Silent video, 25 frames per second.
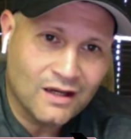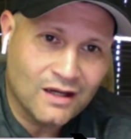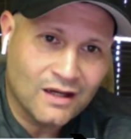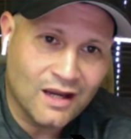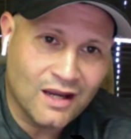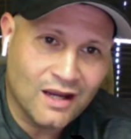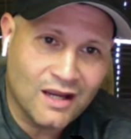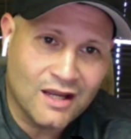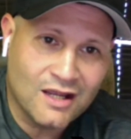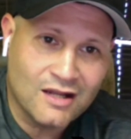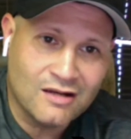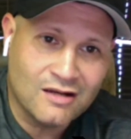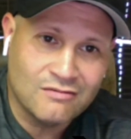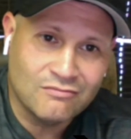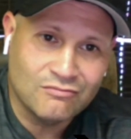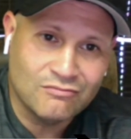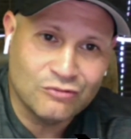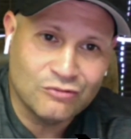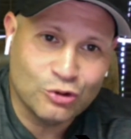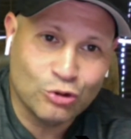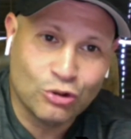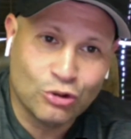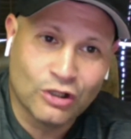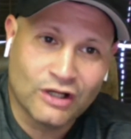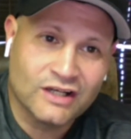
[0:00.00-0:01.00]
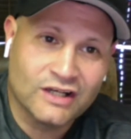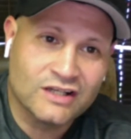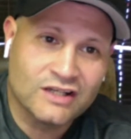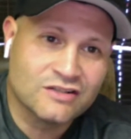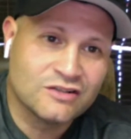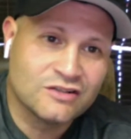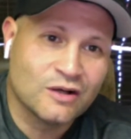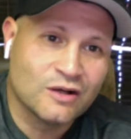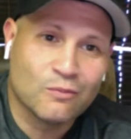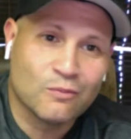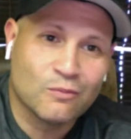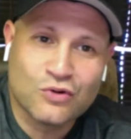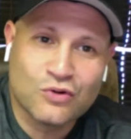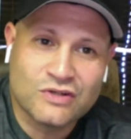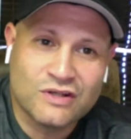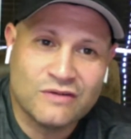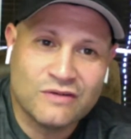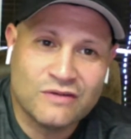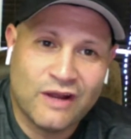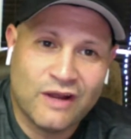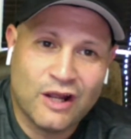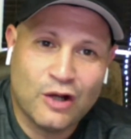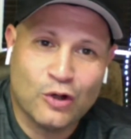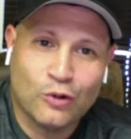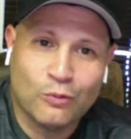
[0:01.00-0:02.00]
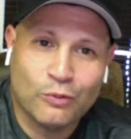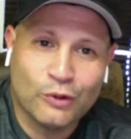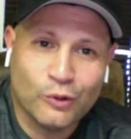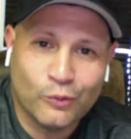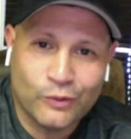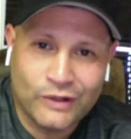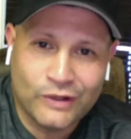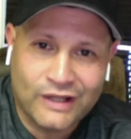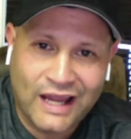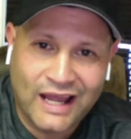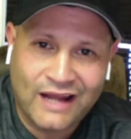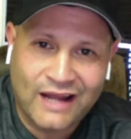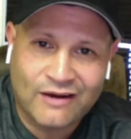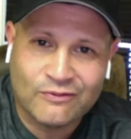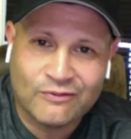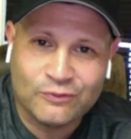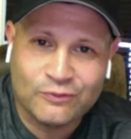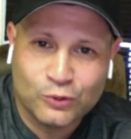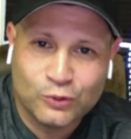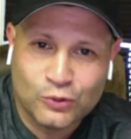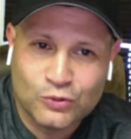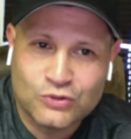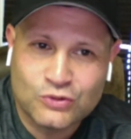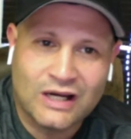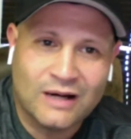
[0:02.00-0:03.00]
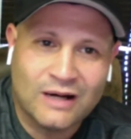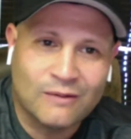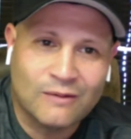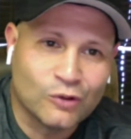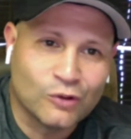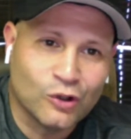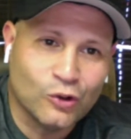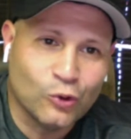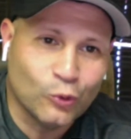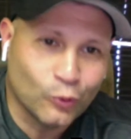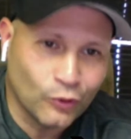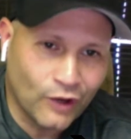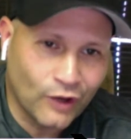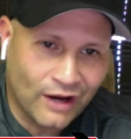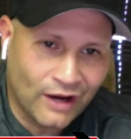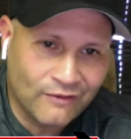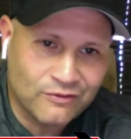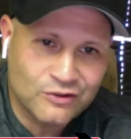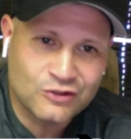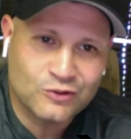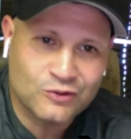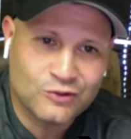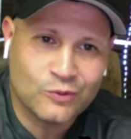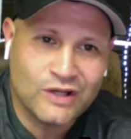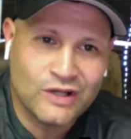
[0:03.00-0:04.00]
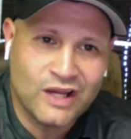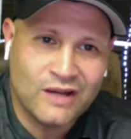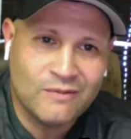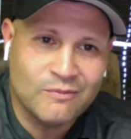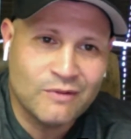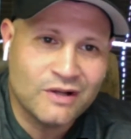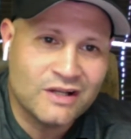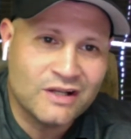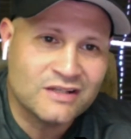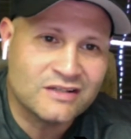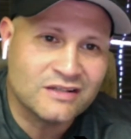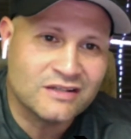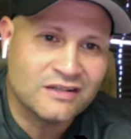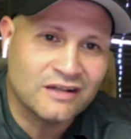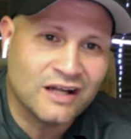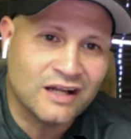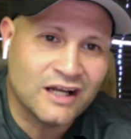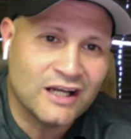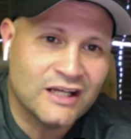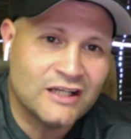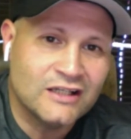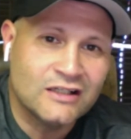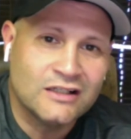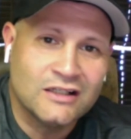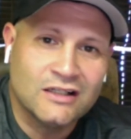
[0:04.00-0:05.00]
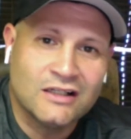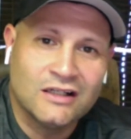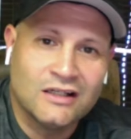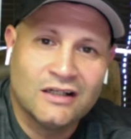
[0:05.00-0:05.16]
And you look at his numbers at Vanderbilt when he had a full time role, averaged 28 minutes a night,